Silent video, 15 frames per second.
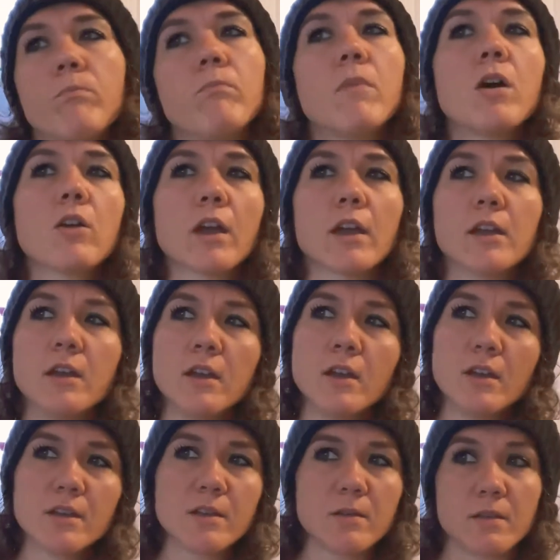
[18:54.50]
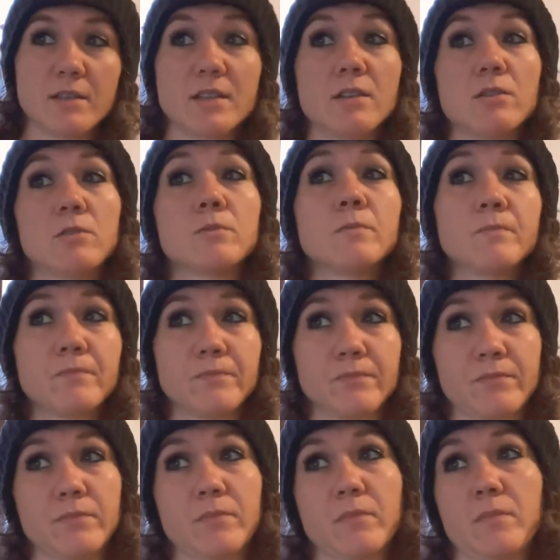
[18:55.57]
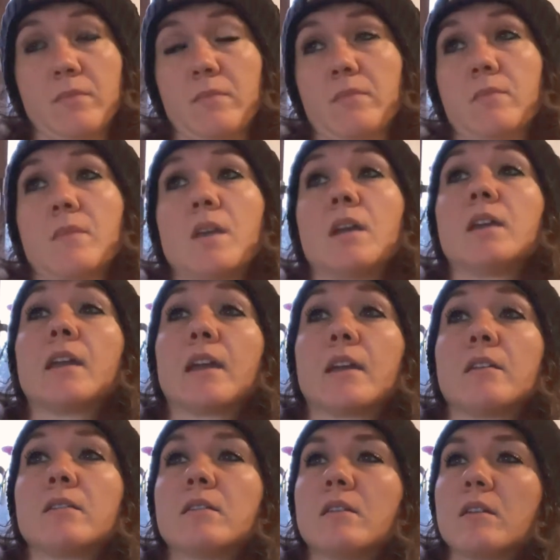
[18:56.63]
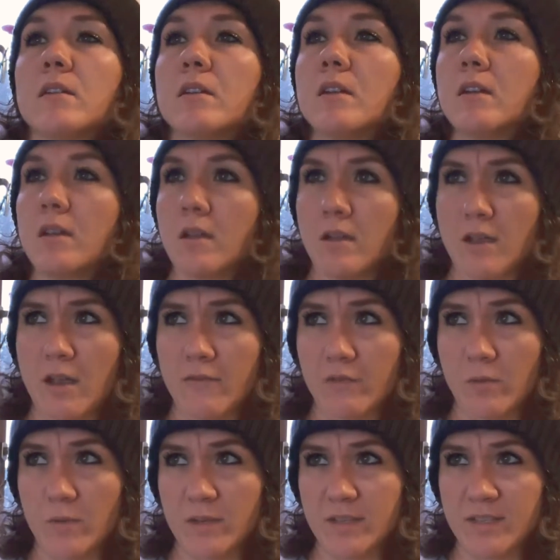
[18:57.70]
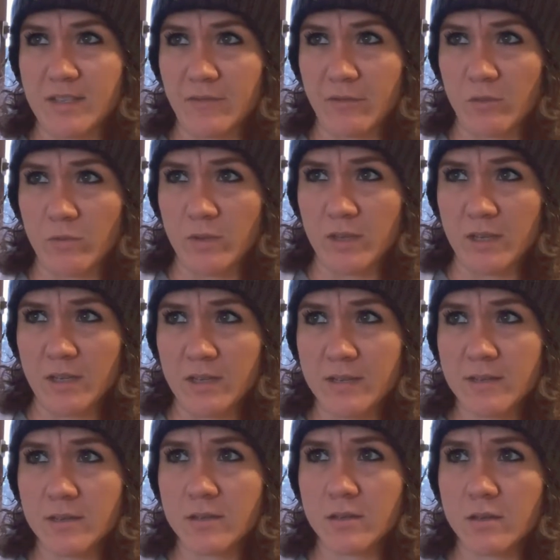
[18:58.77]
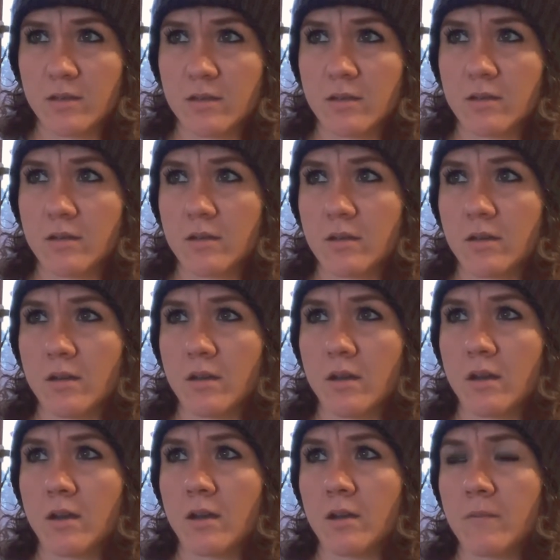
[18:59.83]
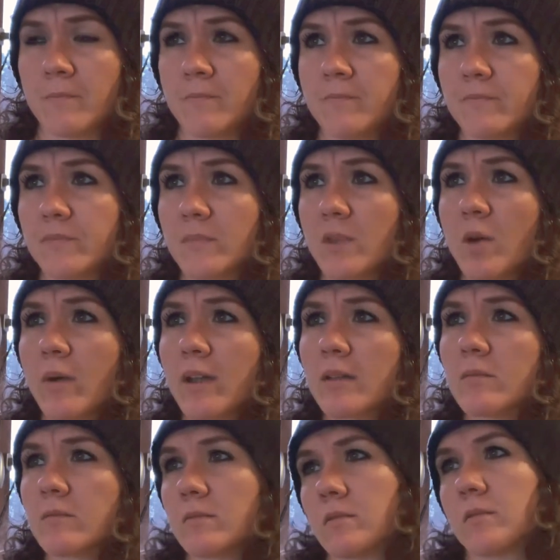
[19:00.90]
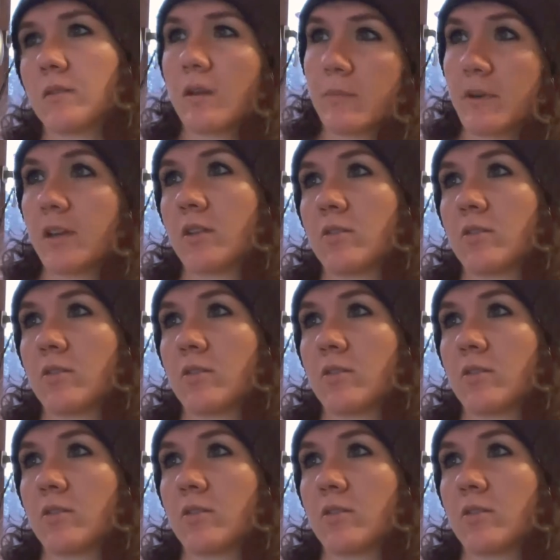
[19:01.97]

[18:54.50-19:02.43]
Okay. So, again, everyone's different with this. Oh wait, how about I go